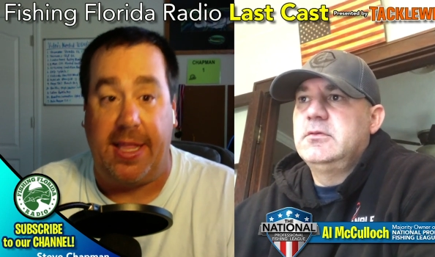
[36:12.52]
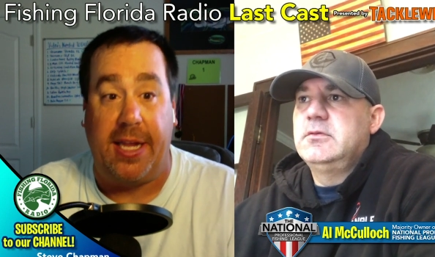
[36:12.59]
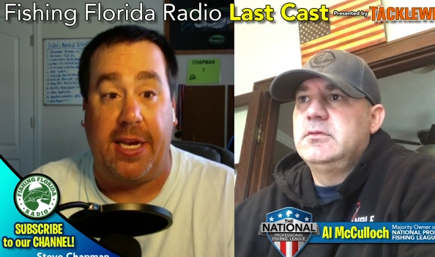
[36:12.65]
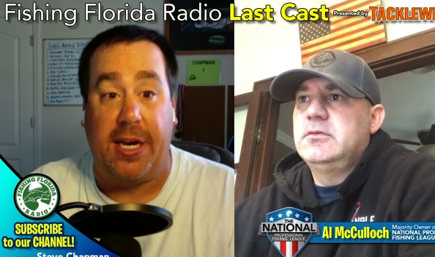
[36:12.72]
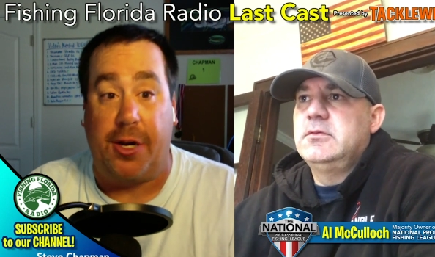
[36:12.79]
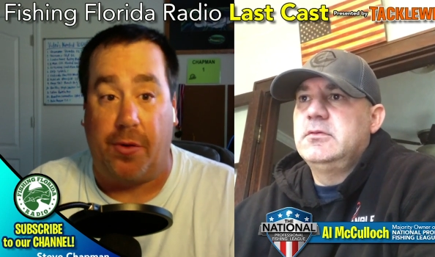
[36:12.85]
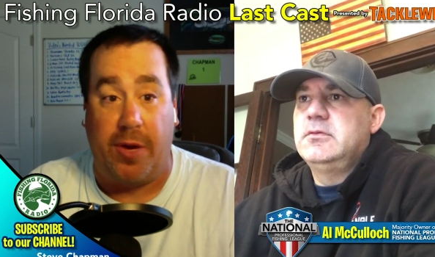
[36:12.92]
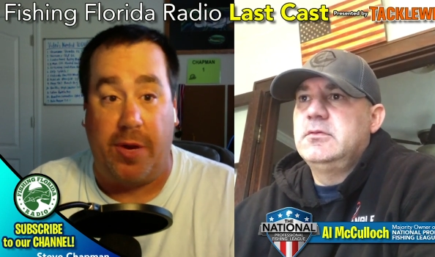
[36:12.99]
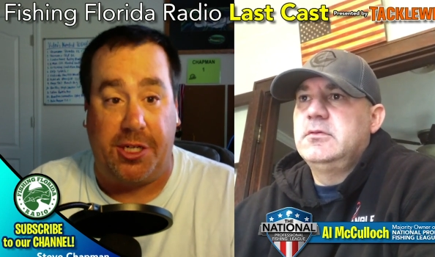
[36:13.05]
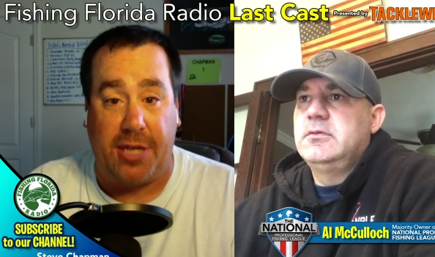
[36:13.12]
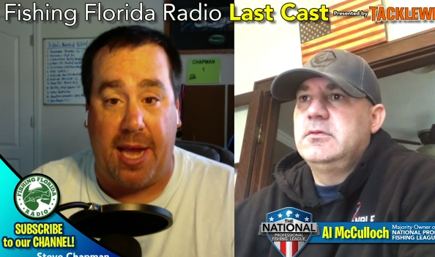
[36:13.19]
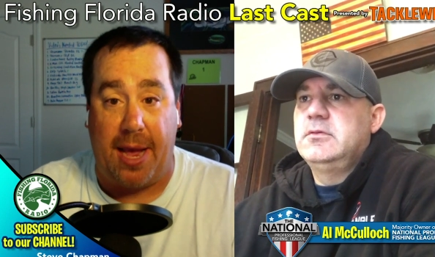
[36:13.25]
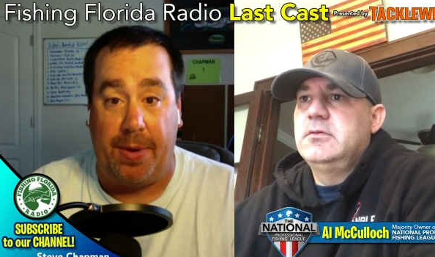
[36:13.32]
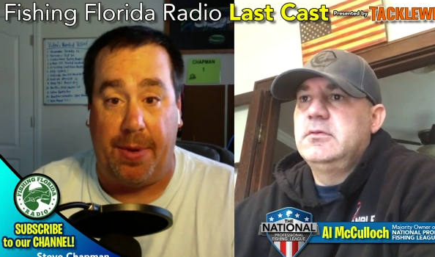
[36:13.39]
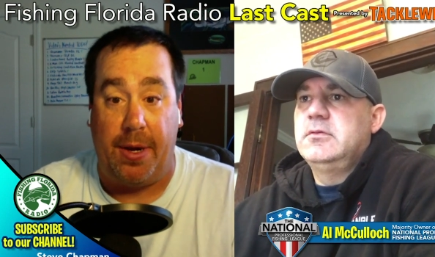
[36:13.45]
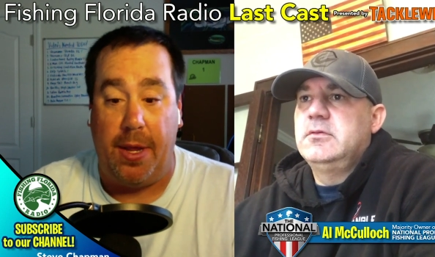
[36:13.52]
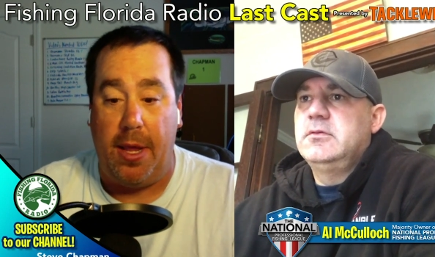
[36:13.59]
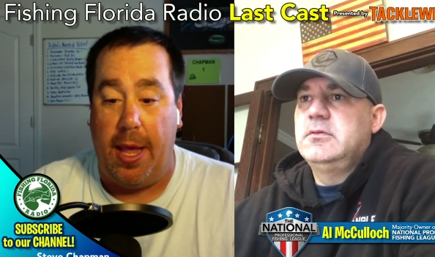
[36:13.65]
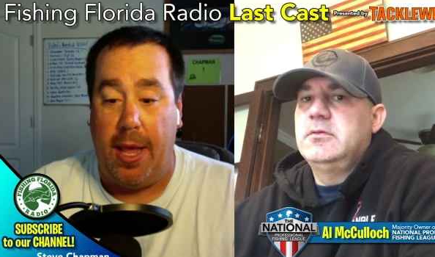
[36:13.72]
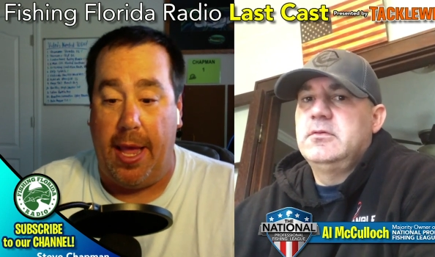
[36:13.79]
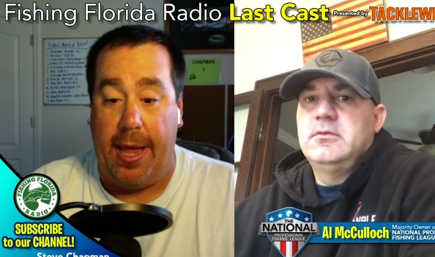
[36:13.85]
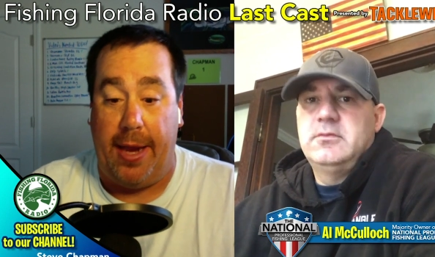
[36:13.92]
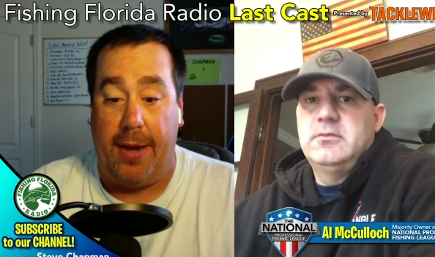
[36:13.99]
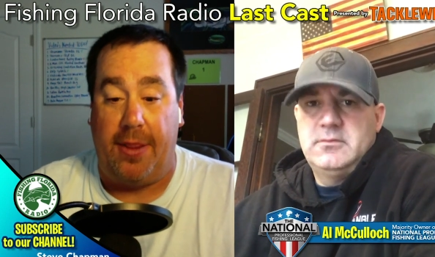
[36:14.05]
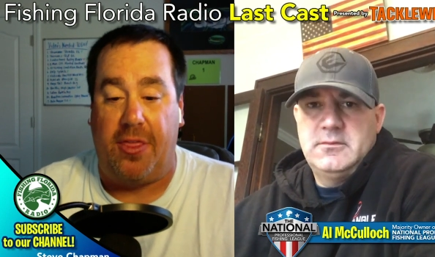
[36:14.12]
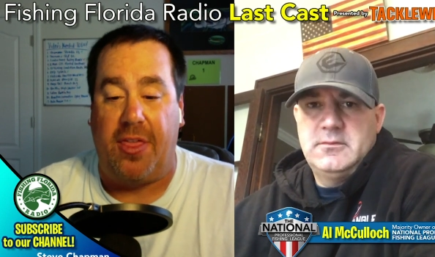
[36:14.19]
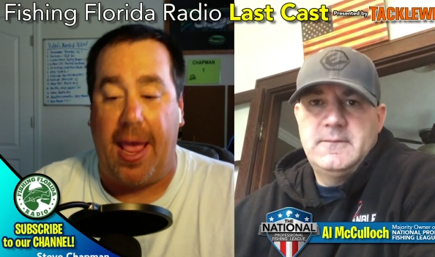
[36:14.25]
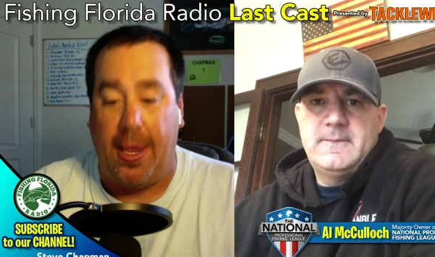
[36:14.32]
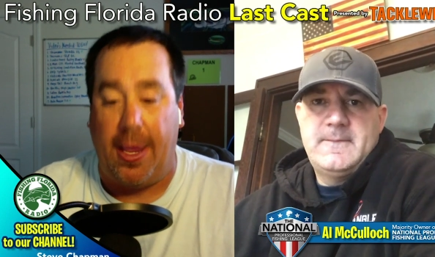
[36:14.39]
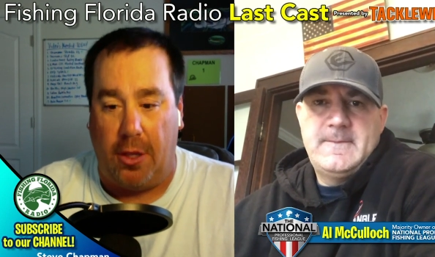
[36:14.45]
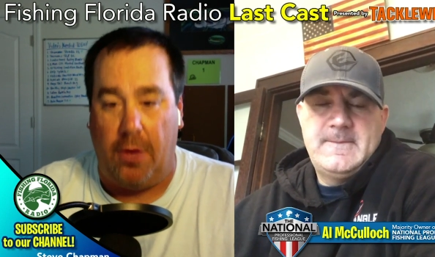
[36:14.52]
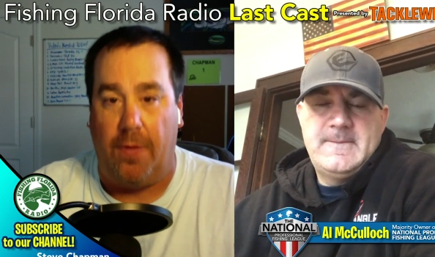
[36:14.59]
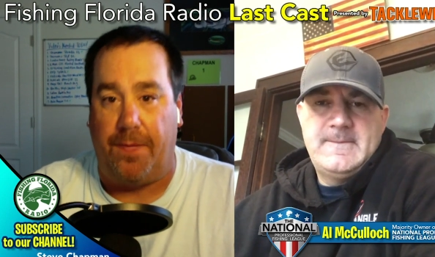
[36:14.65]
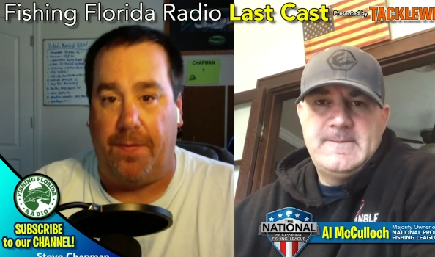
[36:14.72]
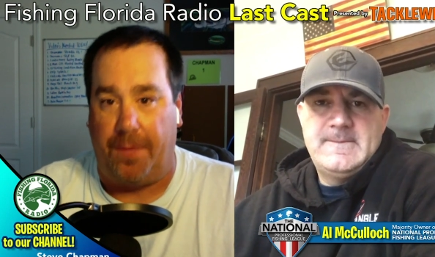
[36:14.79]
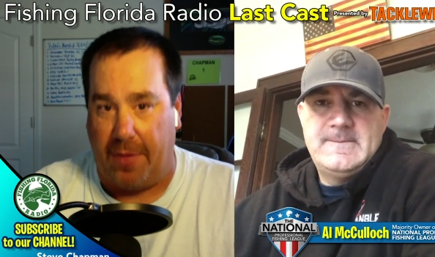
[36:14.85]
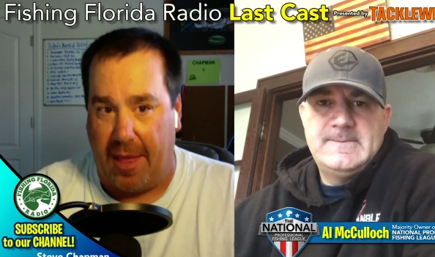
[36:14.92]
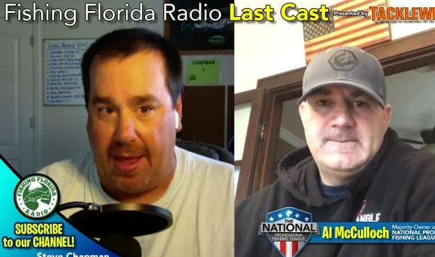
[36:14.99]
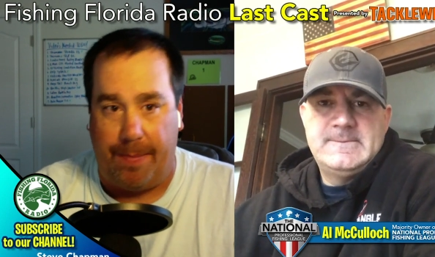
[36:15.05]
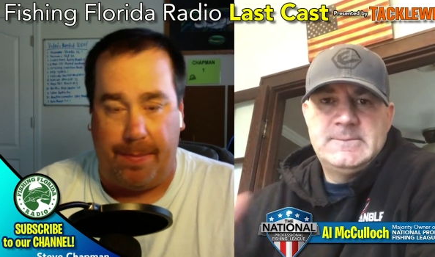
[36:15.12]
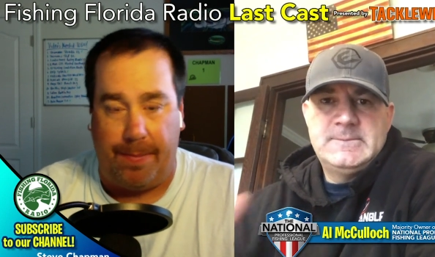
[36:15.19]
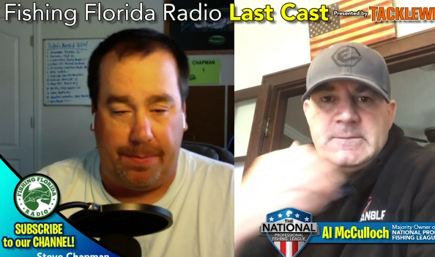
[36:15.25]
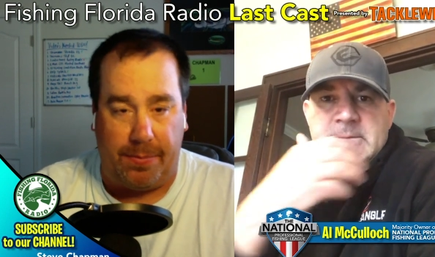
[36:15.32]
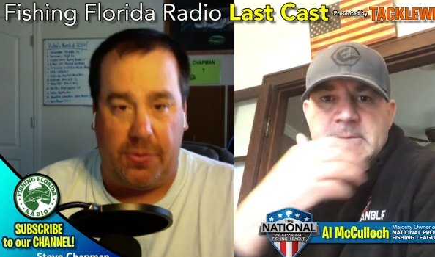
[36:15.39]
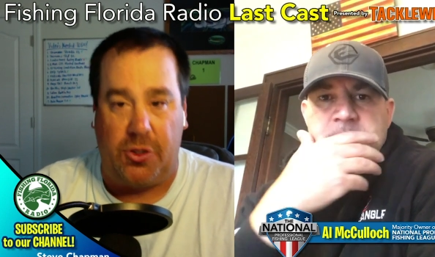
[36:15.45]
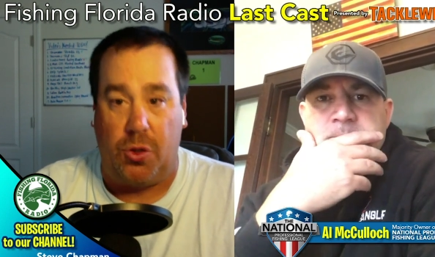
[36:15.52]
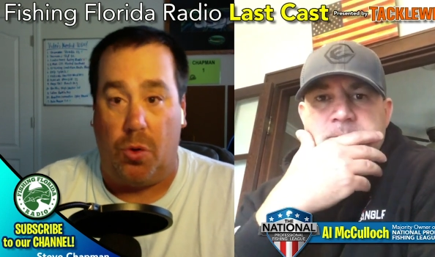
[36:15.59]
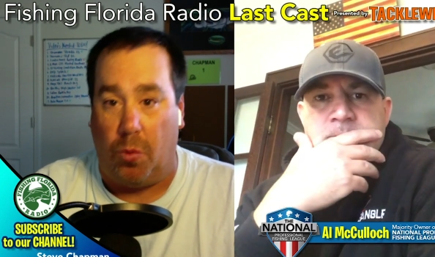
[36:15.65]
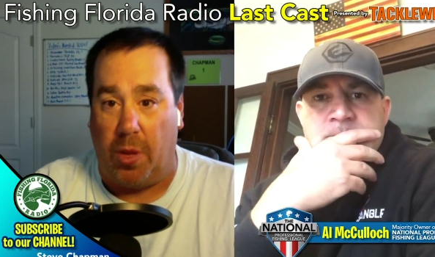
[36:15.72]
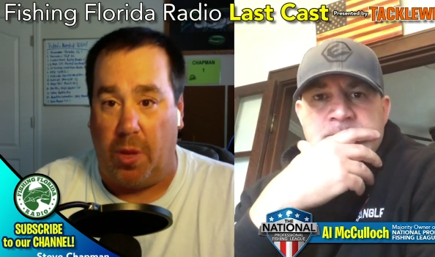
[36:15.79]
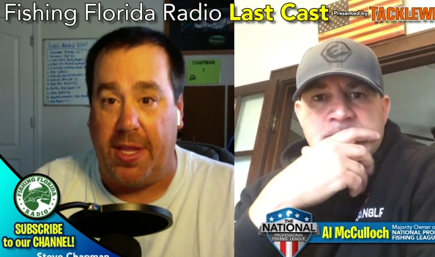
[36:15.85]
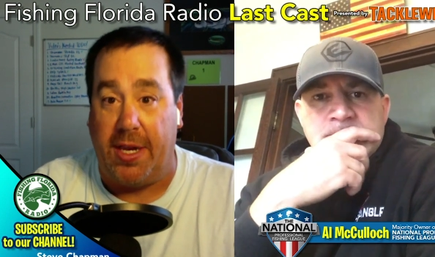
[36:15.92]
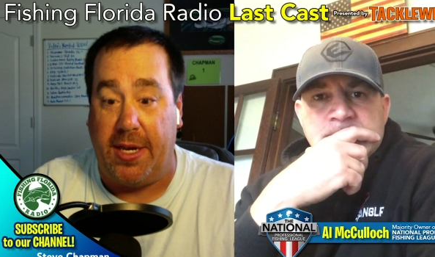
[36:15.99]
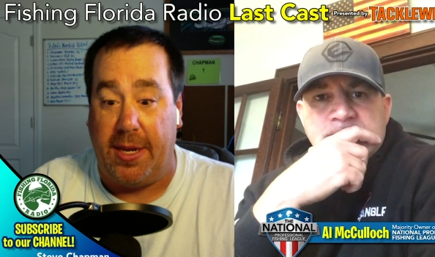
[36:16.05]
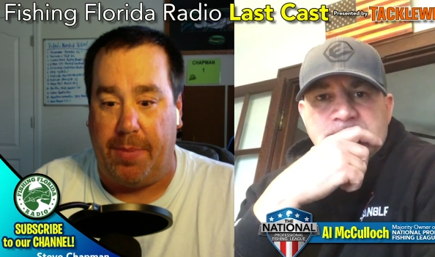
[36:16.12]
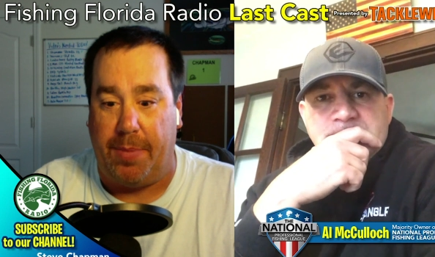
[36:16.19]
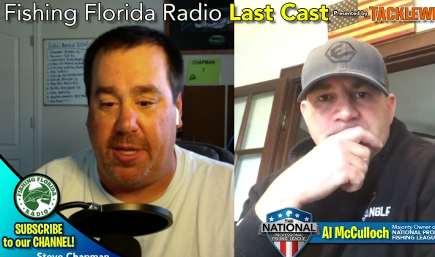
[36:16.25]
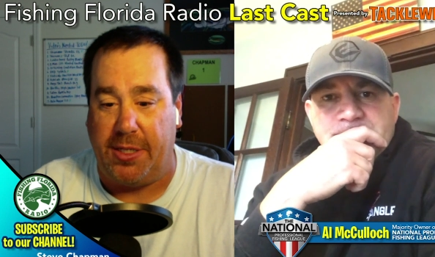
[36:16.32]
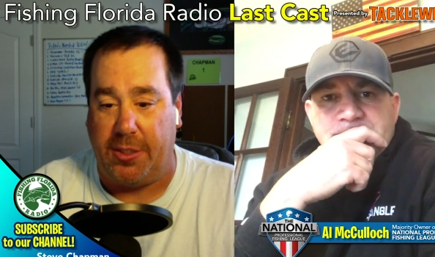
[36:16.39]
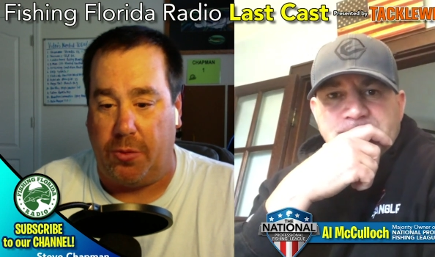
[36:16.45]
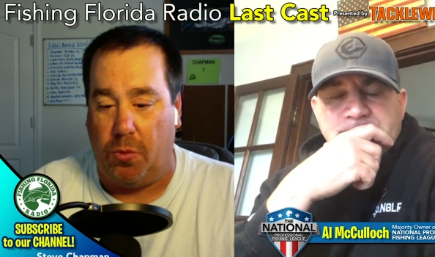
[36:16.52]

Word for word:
Speaker 1: they did a great job, and and thank you for them doing what they did because it,